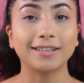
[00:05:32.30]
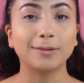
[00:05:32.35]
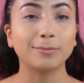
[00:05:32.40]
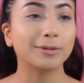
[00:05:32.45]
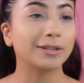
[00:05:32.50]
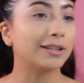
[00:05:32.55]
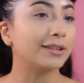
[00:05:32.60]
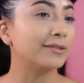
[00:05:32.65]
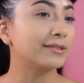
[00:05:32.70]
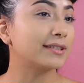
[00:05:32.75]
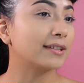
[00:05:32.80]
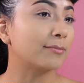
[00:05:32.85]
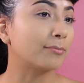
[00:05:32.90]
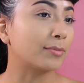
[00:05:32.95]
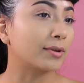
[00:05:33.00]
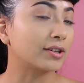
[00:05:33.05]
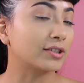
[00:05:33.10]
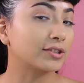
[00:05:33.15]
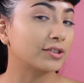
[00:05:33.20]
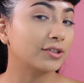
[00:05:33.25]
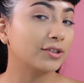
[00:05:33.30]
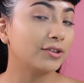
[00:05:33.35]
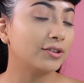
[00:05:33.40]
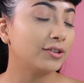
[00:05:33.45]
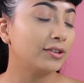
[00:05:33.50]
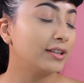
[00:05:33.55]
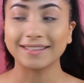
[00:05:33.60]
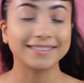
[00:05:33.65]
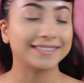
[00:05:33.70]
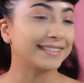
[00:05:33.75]
up close and
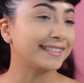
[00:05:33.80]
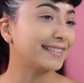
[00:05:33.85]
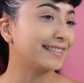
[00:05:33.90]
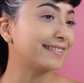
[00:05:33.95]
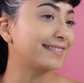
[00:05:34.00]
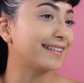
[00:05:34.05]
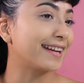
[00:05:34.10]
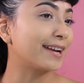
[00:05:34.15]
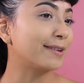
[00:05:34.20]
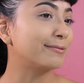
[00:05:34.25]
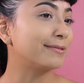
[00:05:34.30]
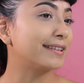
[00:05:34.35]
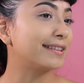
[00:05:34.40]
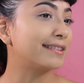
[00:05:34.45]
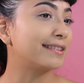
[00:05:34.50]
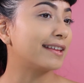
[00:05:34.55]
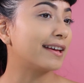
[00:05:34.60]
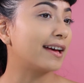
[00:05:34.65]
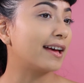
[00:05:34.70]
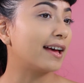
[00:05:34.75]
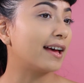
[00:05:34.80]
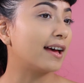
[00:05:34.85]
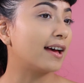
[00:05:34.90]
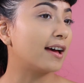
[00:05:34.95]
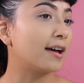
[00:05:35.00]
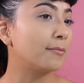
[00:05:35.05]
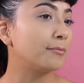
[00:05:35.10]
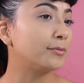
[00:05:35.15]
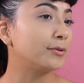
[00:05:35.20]
personal. This is the side with the